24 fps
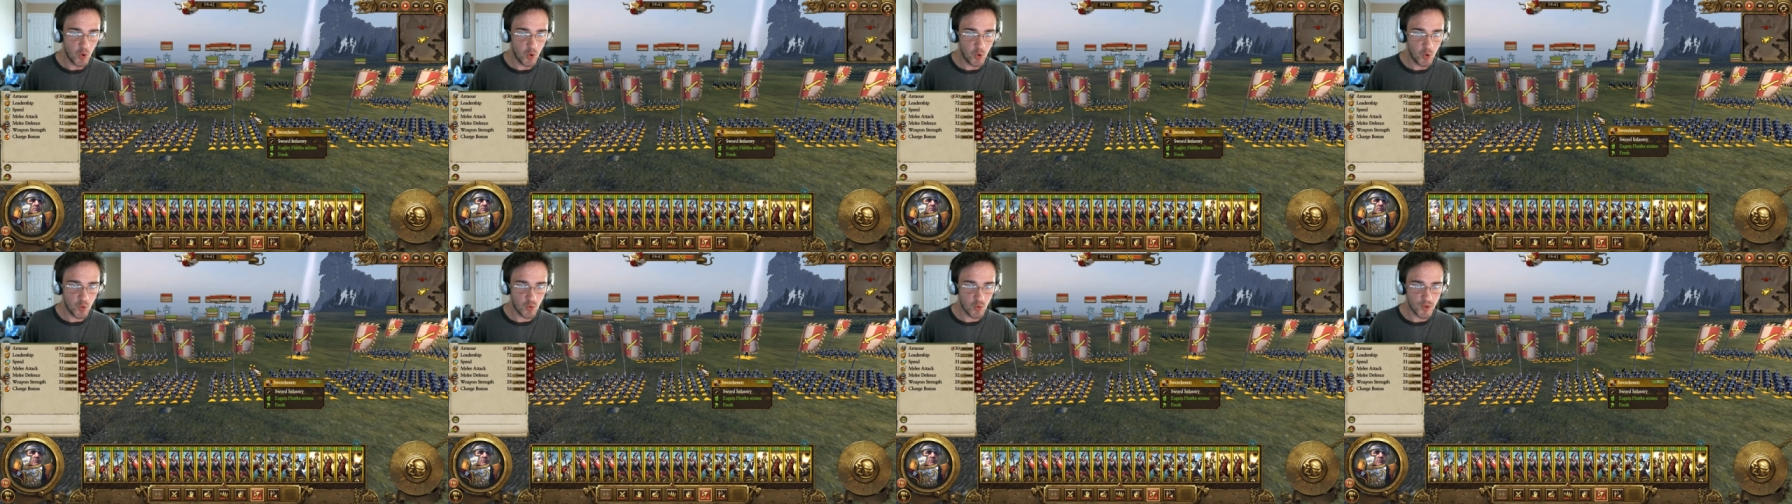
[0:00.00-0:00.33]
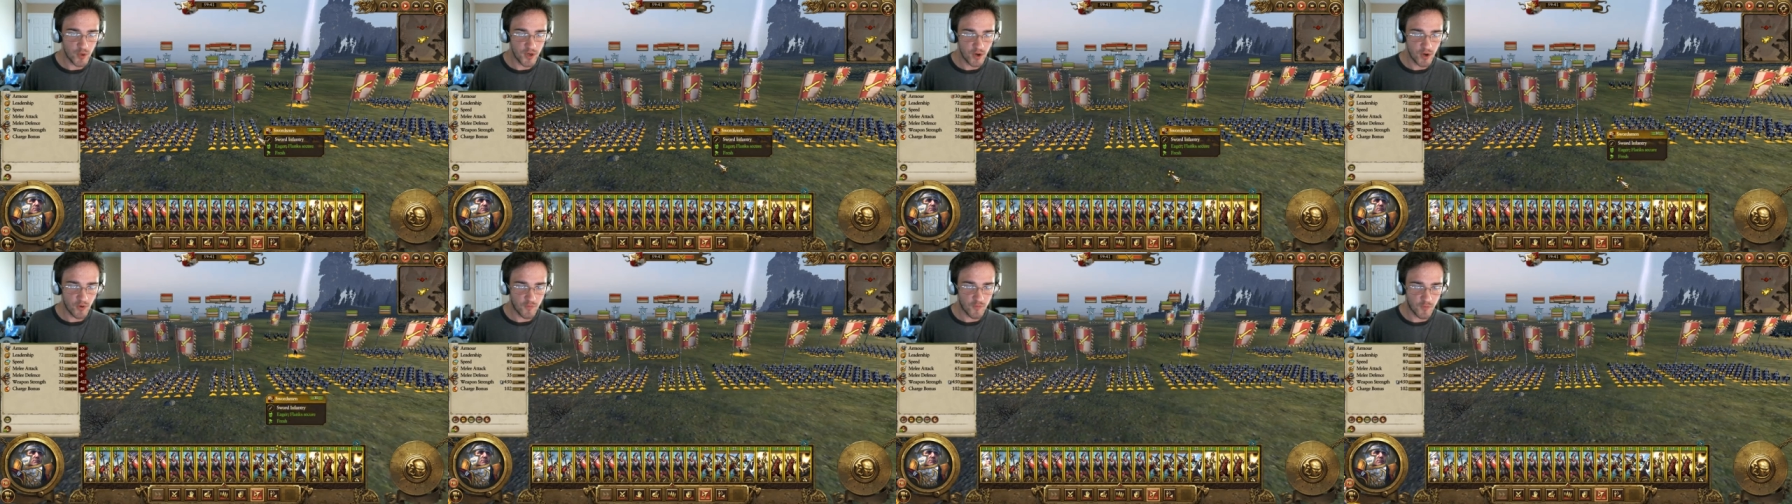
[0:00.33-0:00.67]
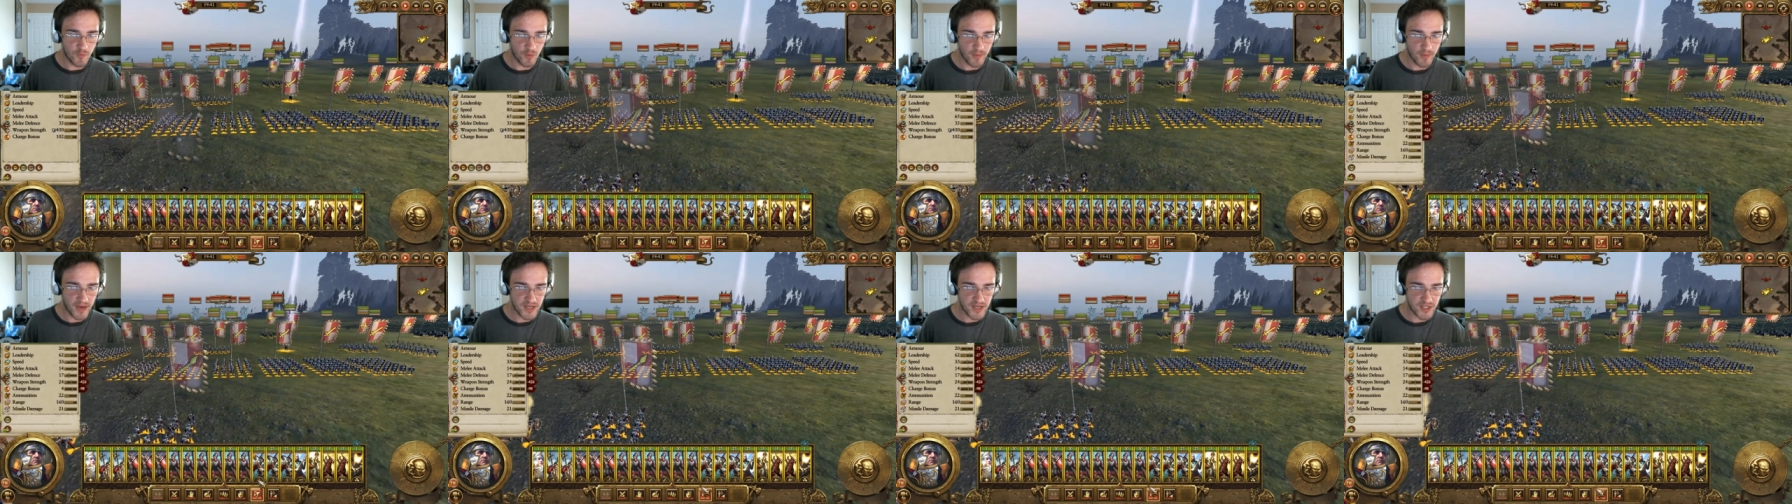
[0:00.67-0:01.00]
Ooh, no,
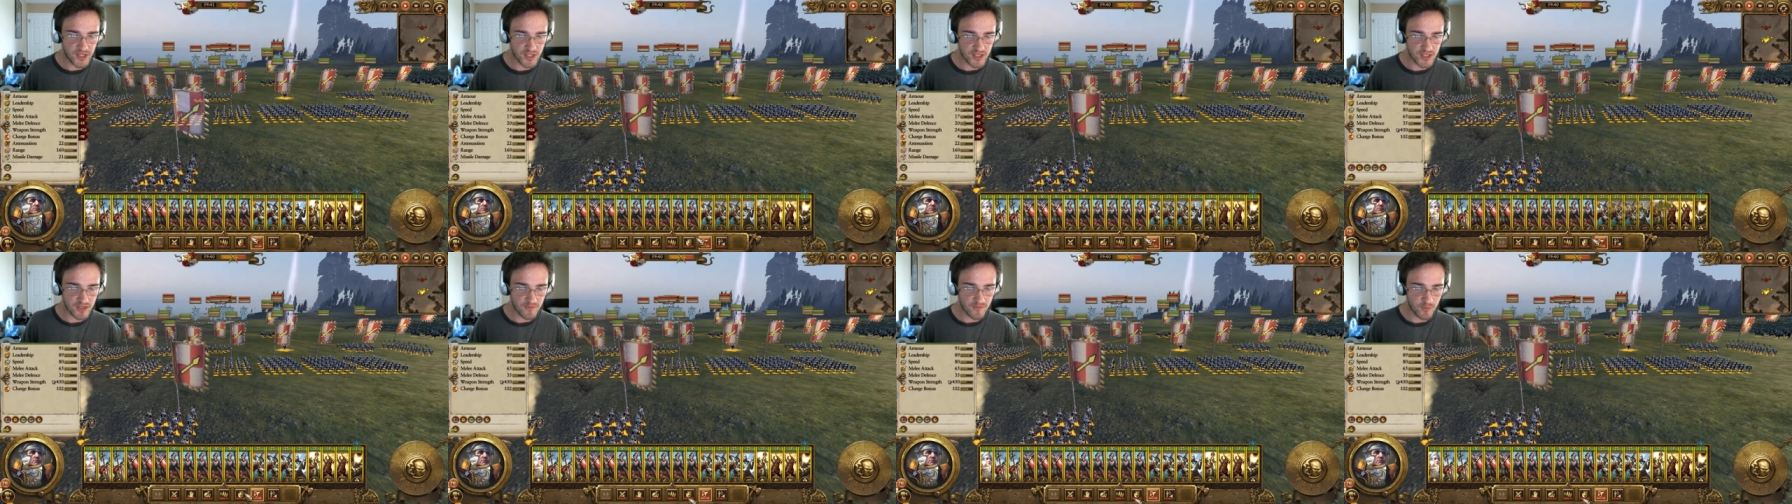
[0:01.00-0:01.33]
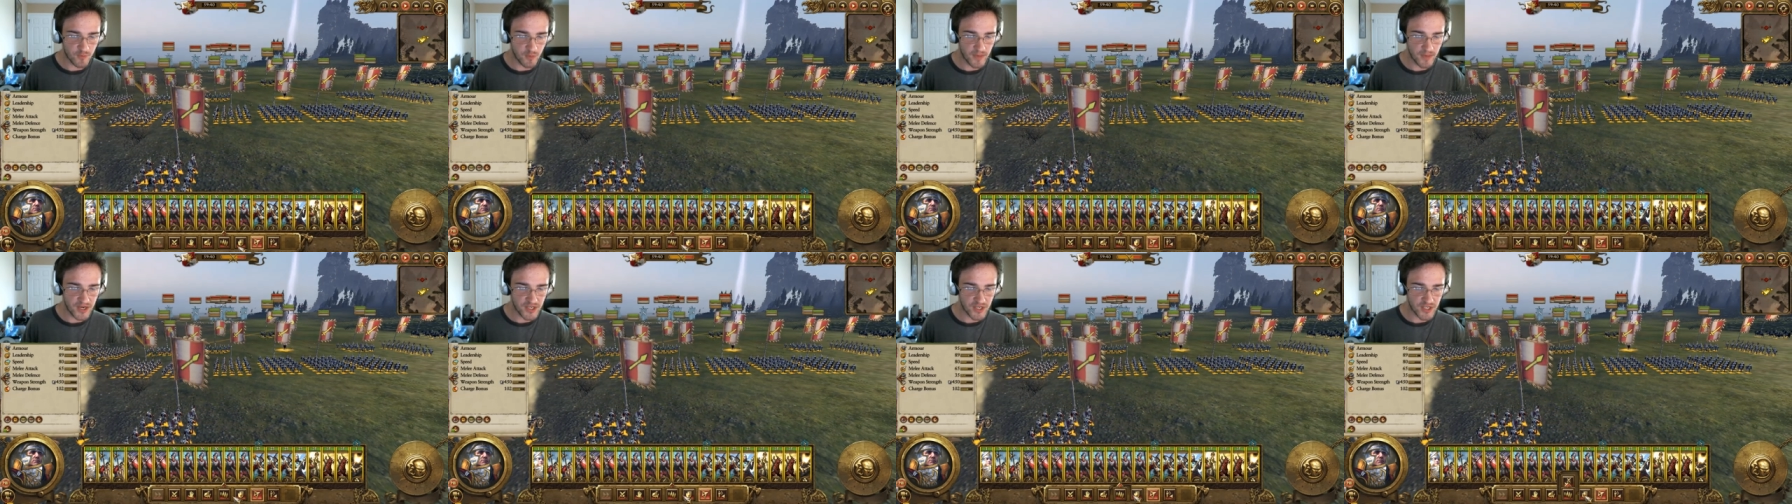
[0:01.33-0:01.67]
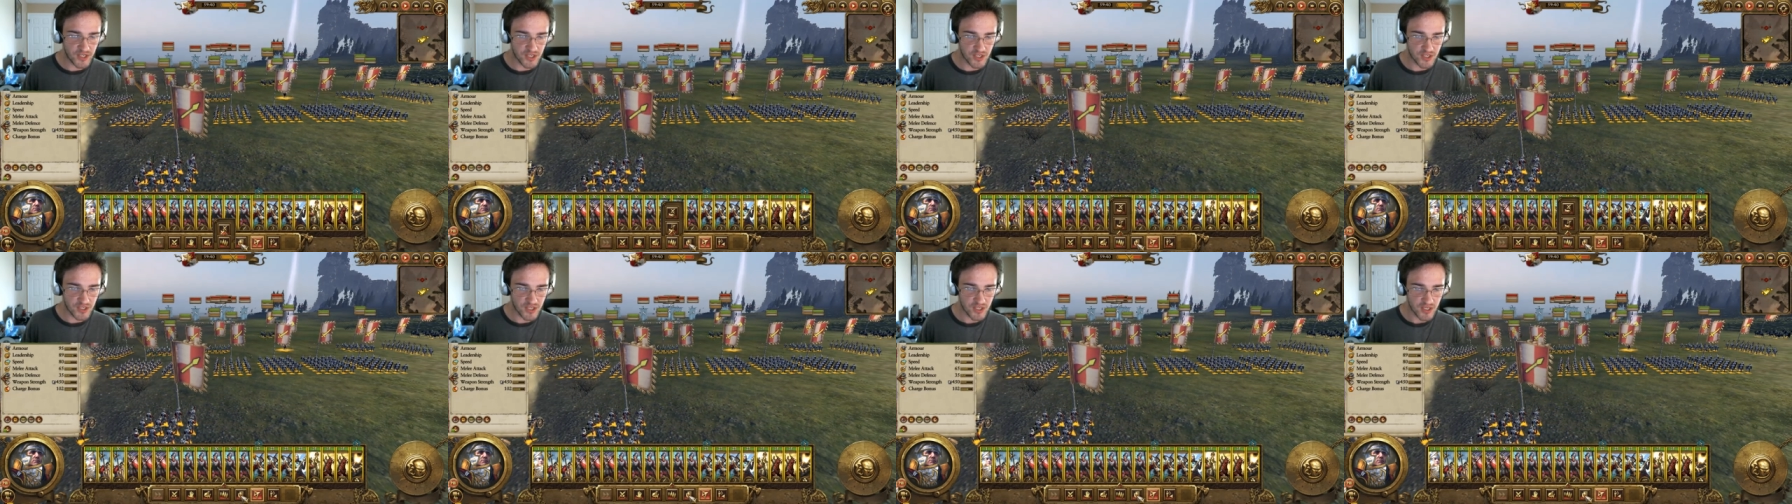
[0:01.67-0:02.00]
formations,
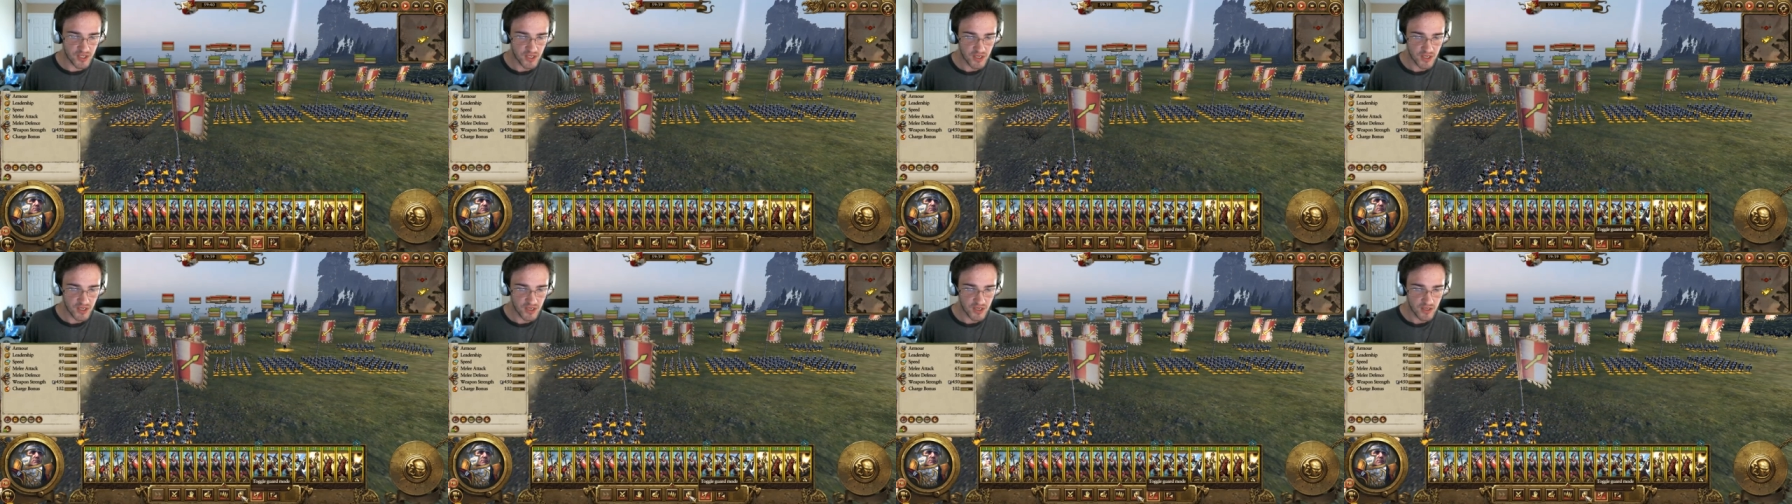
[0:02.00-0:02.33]
formations.